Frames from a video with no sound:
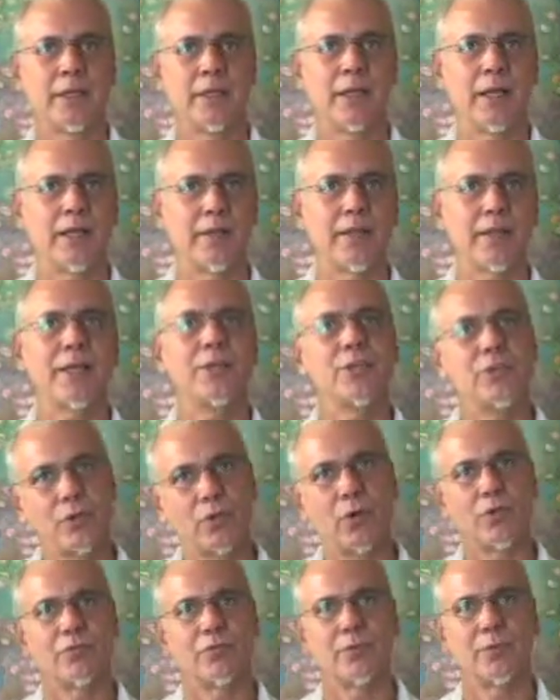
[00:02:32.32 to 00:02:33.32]
And then you
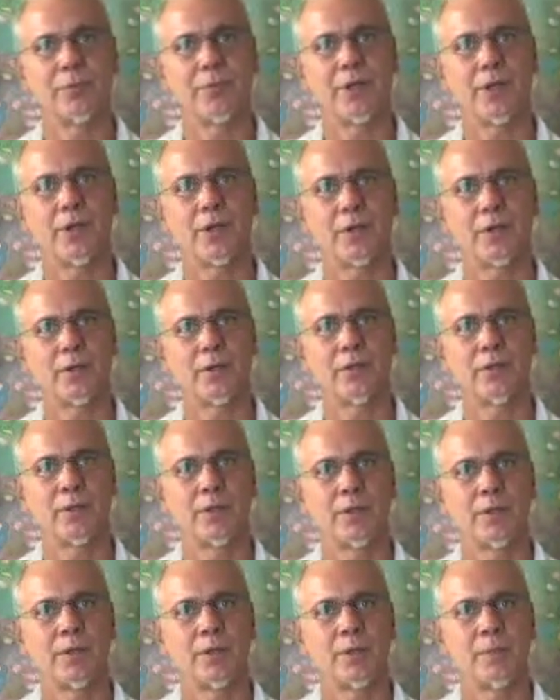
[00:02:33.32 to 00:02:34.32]
go from there.
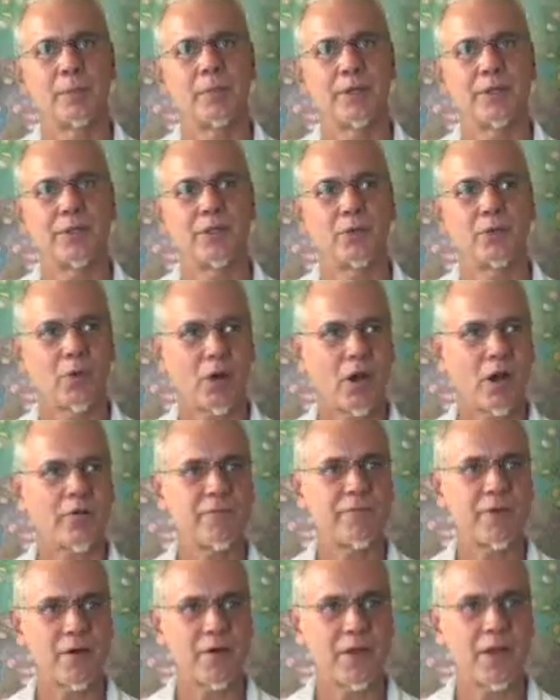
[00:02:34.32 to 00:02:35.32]
But you
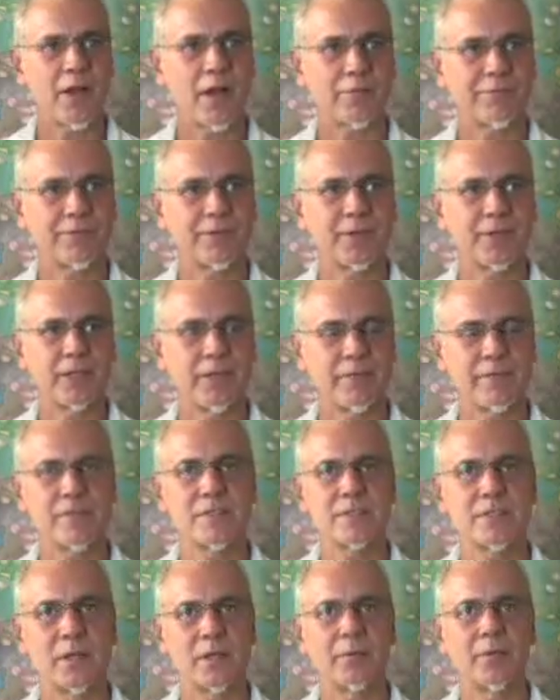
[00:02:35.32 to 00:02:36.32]
are very often
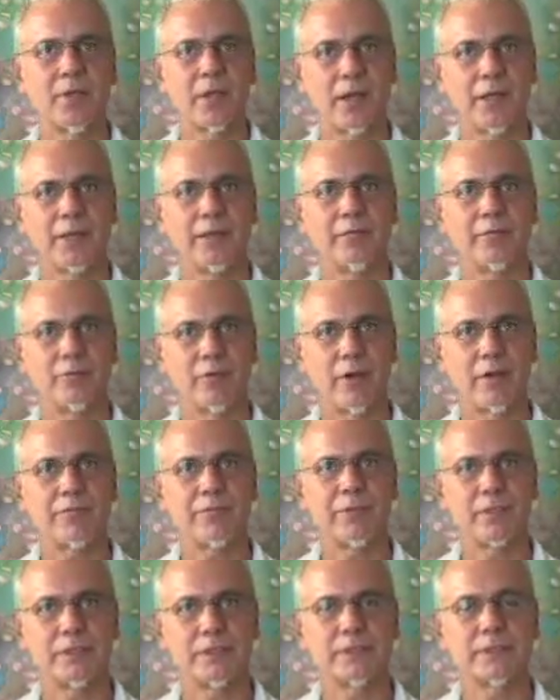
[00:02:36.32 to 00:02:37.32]
given some kind of
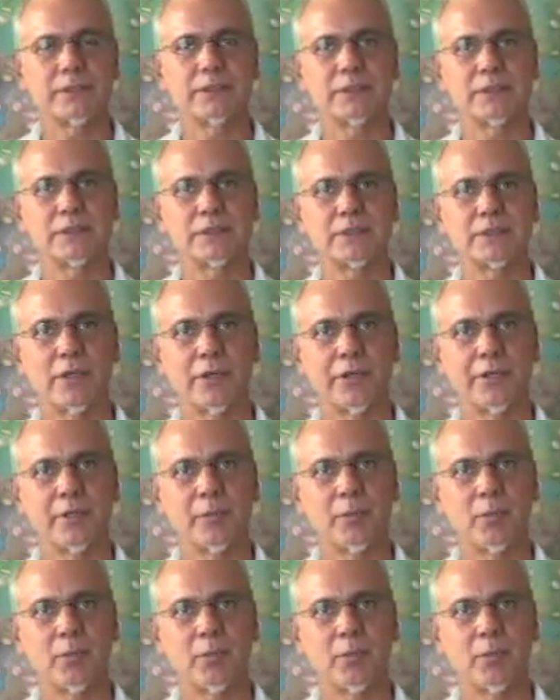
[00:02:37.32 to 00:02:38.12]
reference as a starting